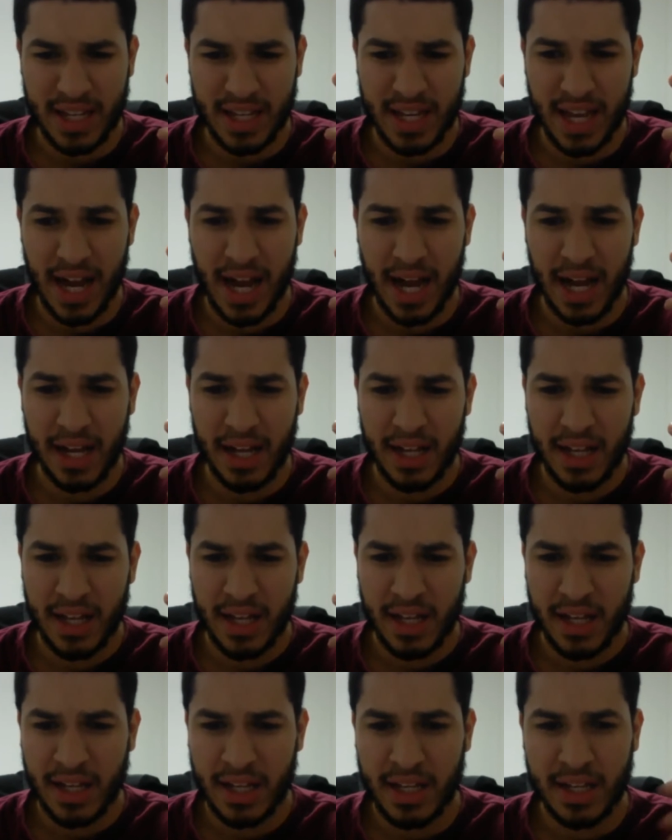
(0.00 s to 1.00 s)
he got,
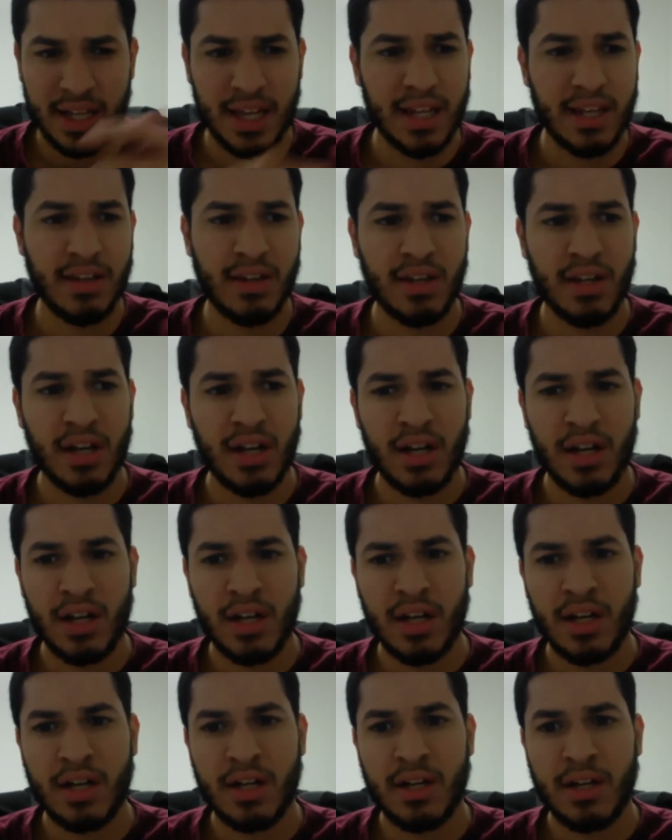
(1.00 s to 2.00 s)
he can
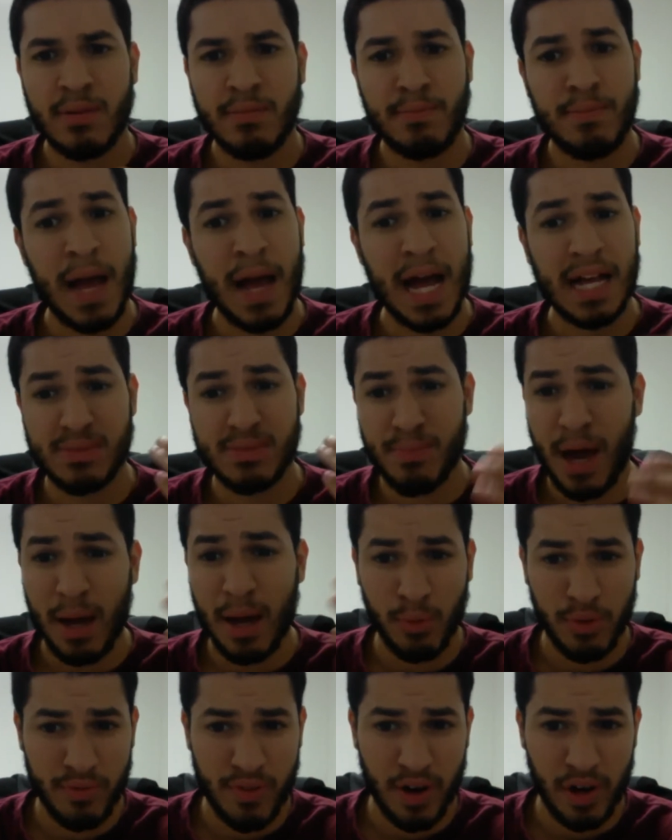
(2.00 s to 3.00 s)
pass by
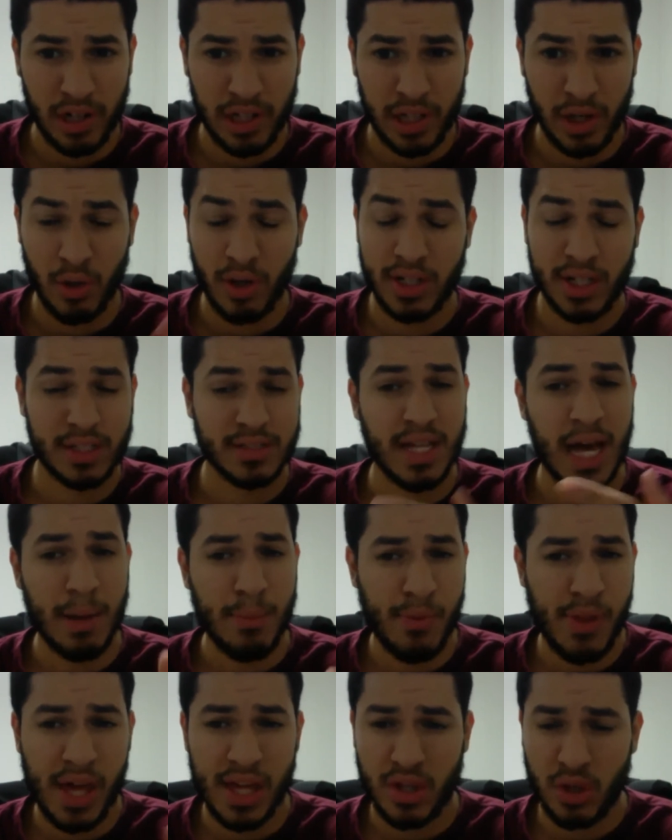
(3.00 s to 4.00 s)
with very little. And on
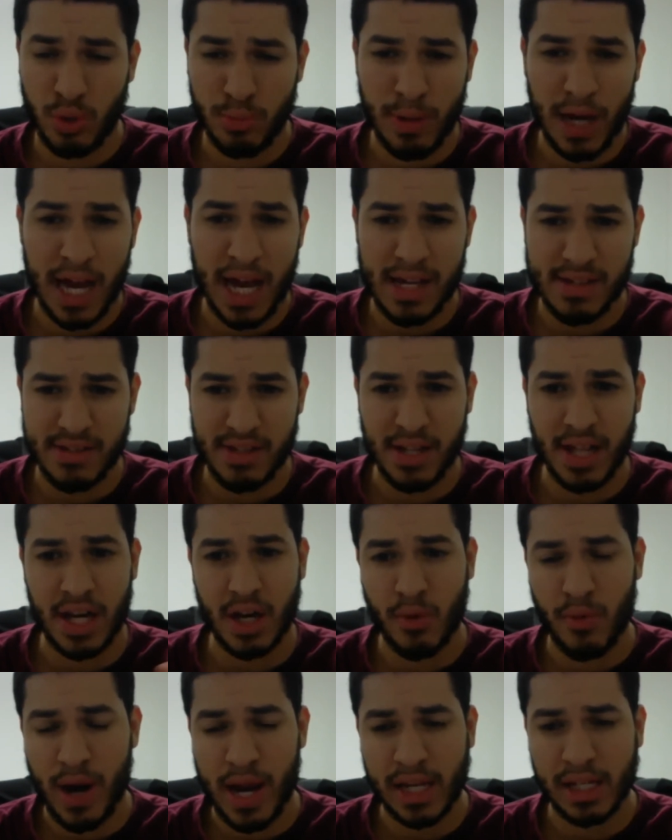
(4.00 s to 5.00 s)
top of that, Yuma has a
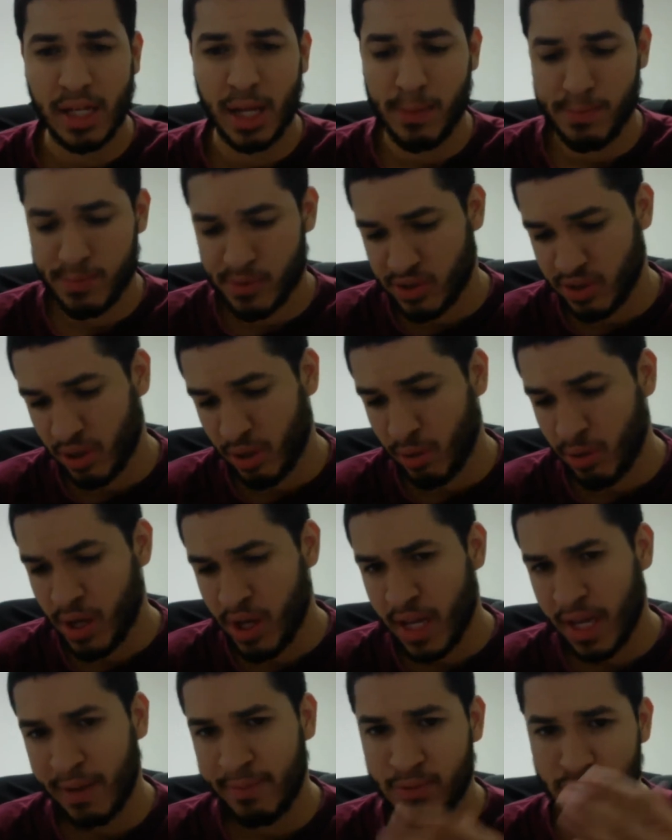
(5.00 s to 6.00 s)
lot of rank ups. So
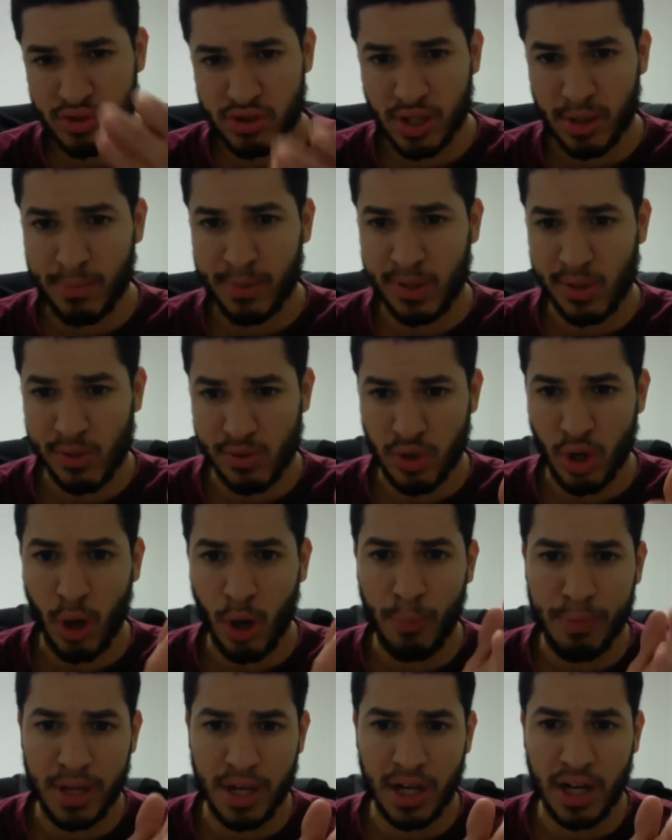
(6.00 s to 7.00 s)
if you summon
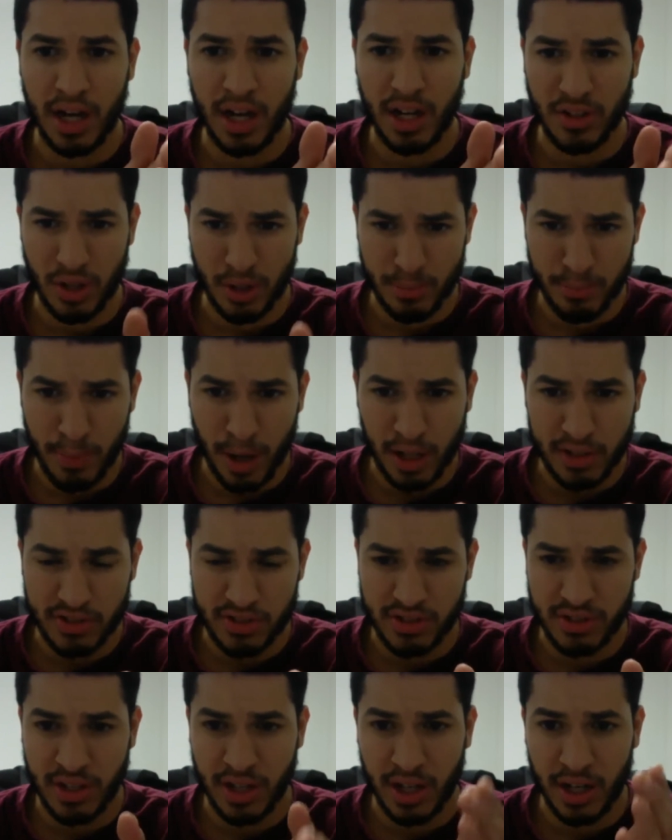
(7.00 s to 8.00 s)
Utopia on your
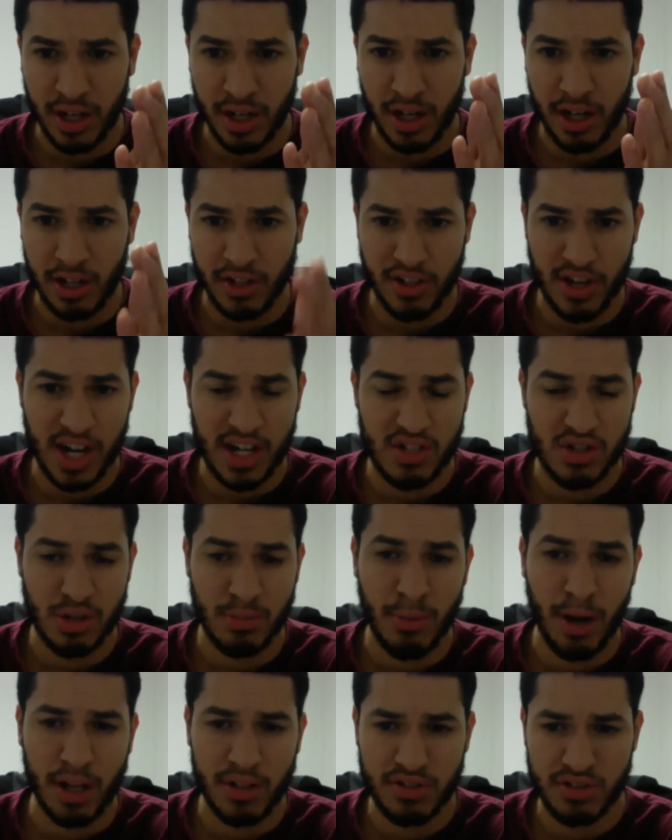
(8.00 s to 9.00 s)
extra
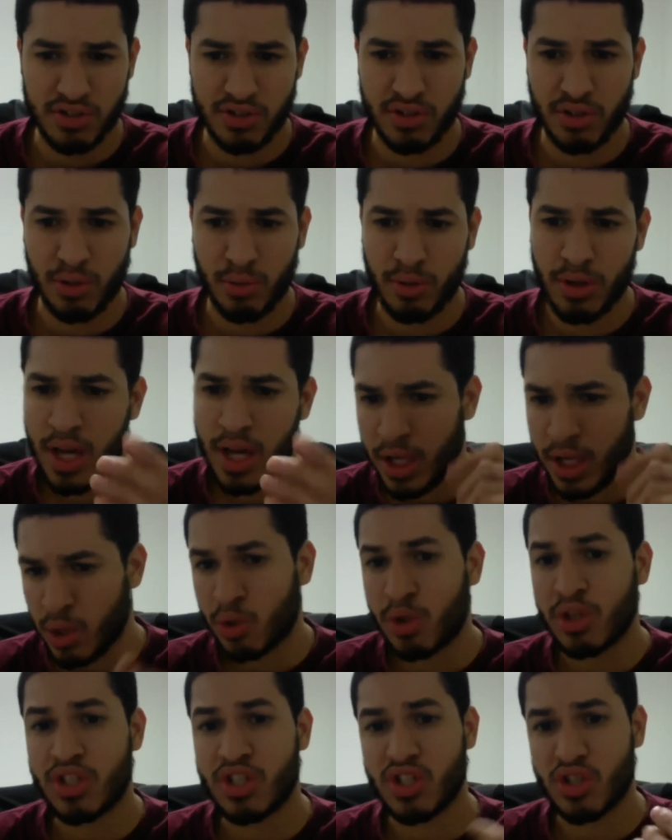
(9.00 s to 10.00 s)
monster zone,
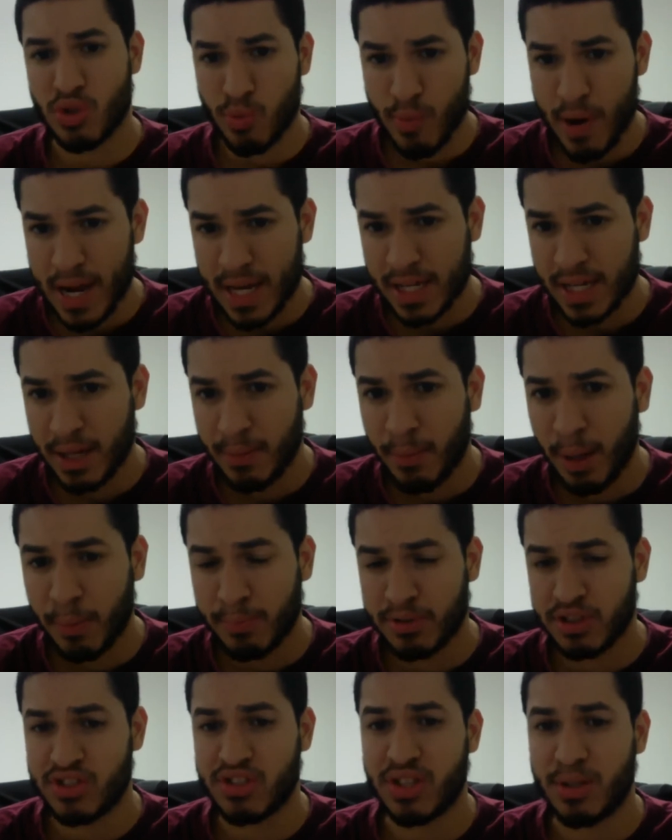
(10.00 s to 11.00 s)
you could just rank him
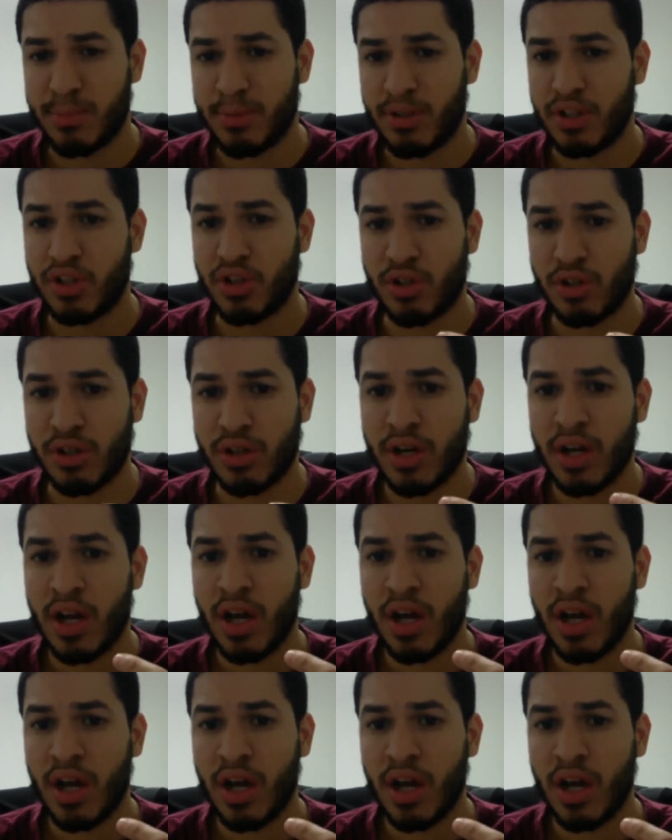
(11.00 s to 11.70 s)
up to summon your